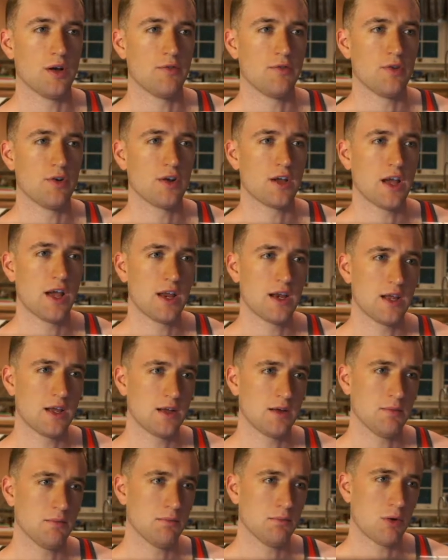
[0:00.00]
If you're
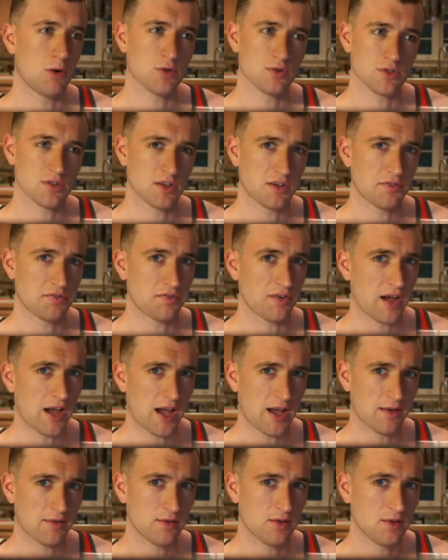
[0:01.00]
gaining mostly
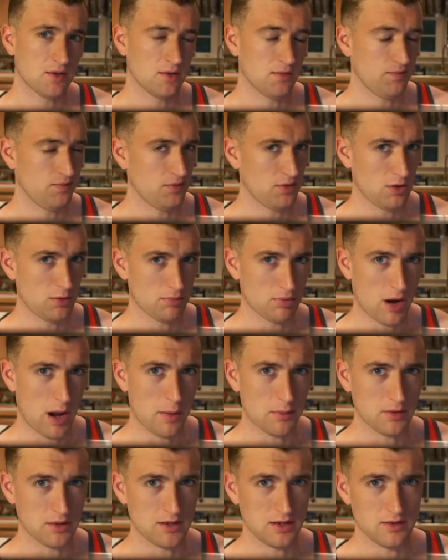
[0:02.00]
fat, you
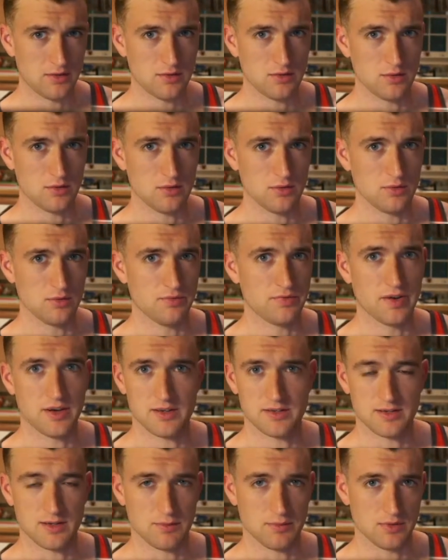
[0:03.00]
probably need to
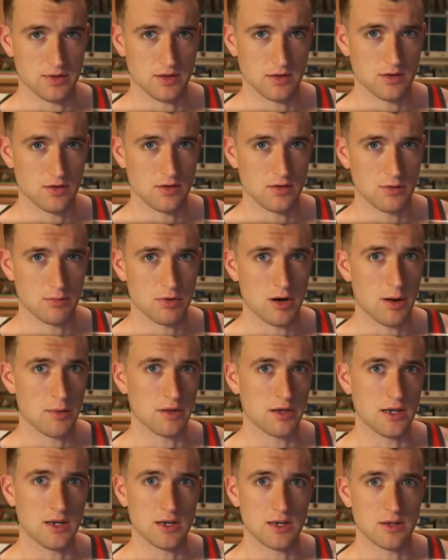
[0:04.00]
fix something. You're
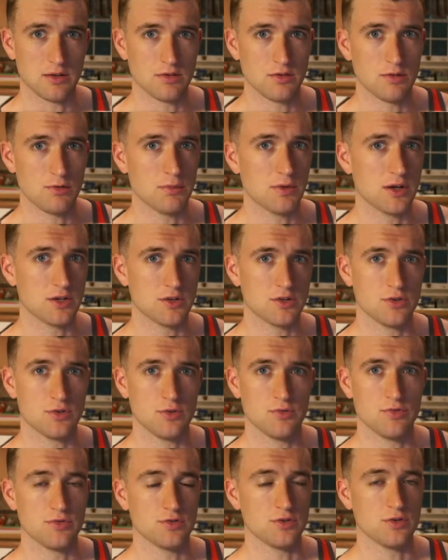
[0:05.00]
probably eating too much
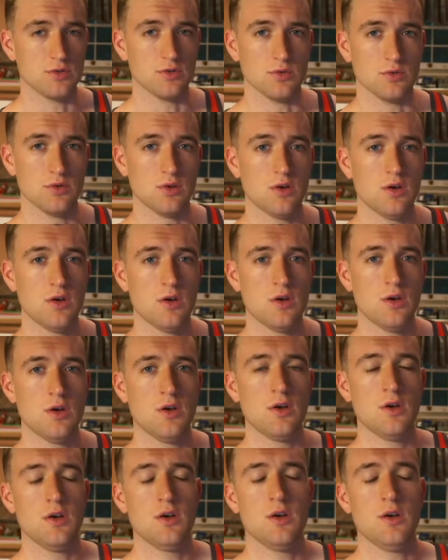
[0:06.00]
too soon.
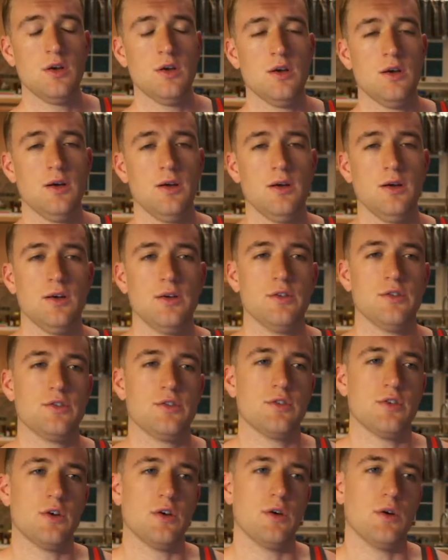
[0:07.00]

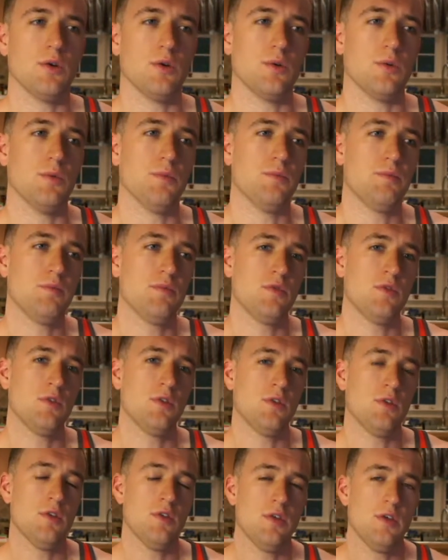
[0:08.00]
So
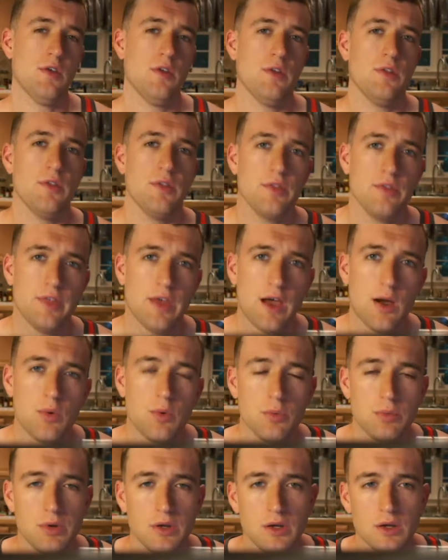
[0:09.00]
that
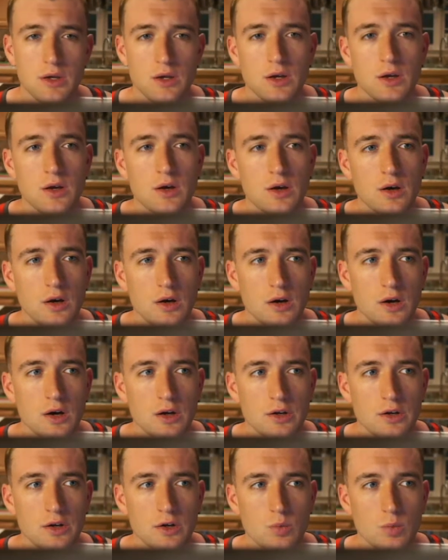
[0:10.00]
would be
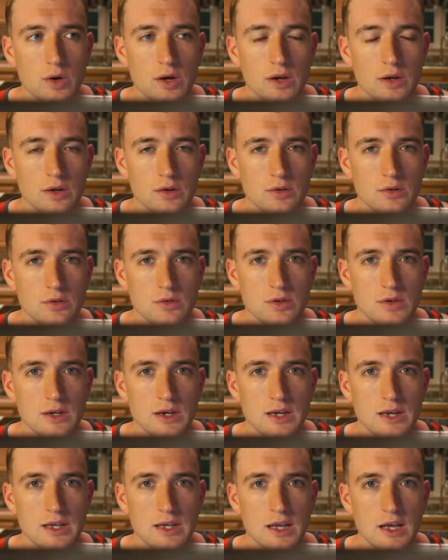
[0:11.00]
a good way to
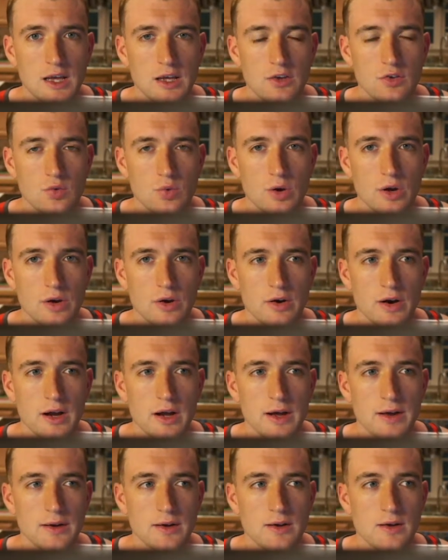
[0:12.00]
kind of gauge where you're
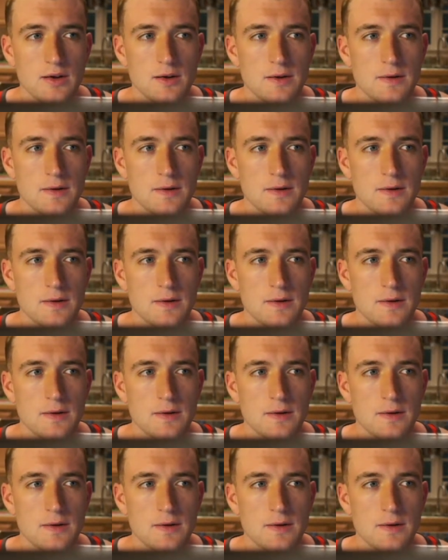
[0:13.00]
at.